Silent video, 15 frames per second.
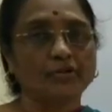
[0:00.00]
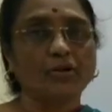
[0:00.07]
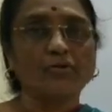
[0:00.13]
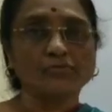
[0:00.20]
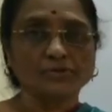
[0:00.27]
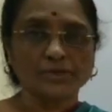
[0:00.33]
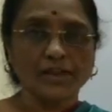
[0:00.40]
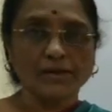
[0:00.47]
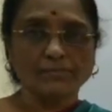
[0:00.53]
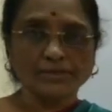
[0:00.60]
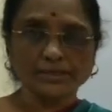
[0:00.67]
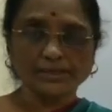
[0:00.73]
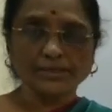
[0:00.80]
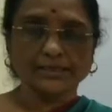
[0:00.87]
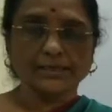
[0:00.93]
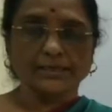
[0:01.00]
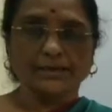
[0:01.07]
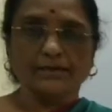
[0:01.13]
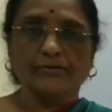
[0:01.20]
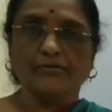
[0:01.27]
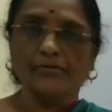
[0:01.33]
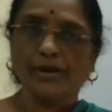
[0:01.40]
of syllabus,
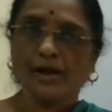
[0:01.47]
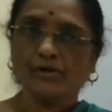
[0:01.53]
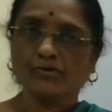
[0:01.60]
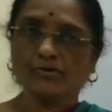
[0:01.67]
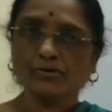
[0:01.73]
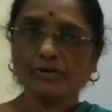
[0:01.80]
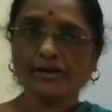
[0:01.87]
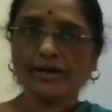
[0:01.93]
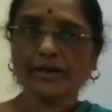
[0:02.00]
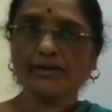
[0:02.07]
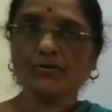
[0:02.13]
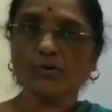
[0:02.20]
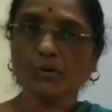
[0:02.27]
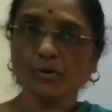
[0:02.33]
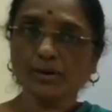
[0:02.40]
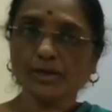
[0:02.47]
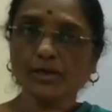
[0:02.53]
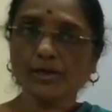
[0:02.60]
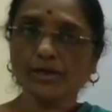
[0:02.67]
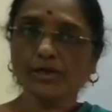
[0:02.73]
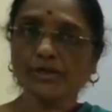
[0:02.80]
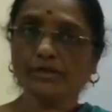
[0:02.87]
we have to derive
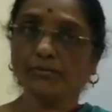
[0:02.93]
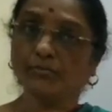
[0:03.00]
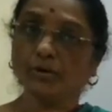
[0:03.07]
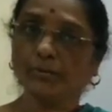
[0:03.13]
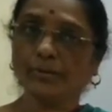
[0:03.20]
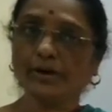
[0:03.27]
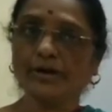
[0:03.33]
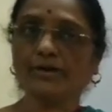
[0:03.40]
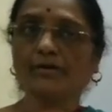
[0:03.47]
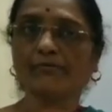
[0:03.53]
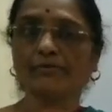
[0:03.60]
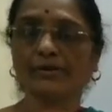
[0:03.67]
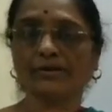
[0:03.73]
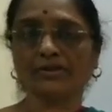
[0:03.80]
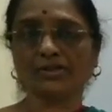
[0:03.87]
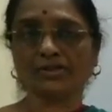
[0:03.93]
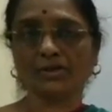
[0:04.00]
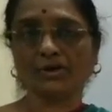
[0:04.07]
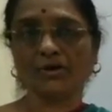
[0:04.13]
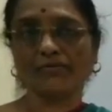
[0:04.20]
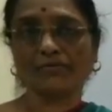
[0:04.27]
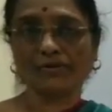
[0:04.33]
only the moment of
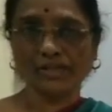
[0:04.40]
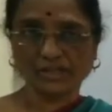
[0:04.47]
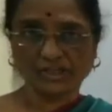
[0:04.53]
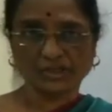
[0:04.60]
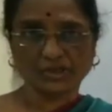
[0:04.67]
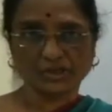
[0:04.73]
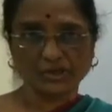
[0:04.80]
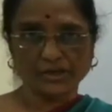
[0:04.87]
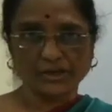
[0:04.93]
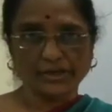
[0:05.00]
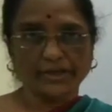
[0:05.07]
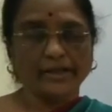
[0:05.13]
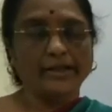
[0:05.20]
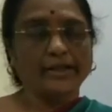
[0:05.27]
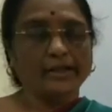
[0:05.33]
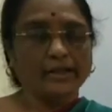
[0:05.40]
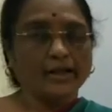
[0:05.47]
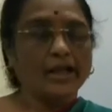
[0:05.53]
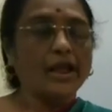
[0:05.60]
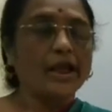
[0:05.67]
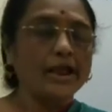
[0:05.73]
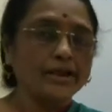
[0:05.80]
inertia of disk
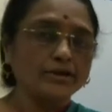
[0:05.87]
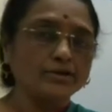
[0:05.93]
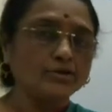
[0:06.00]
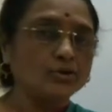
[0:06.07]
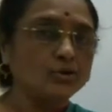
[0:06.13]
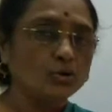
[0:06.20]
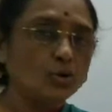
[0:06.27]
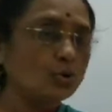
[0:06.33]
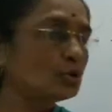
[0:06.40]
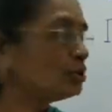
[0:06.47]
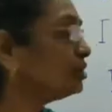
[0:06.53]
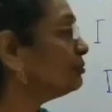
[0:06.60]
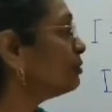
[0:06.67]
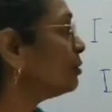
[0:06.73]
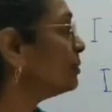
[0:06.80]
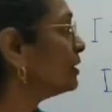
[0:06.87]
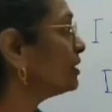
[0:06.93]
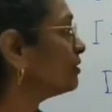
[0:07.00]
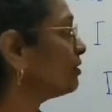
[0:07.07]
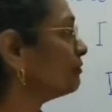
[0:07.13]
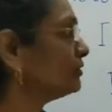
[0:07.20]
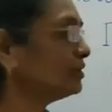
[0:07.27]
and note the
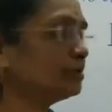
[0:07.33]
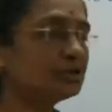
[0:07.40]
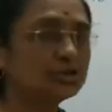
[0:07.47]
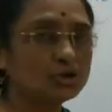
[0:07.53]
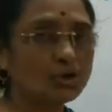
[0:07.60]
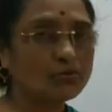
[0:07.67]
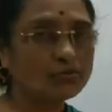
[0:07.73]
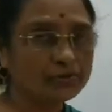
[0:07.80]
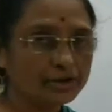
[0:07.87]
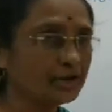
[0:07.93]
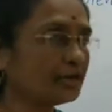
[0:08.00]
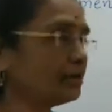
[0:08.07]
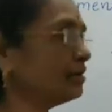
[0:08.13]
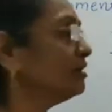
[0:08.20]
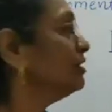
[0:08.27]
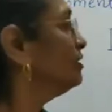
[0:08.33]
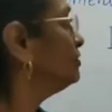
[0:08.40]
moment of inertia of ring.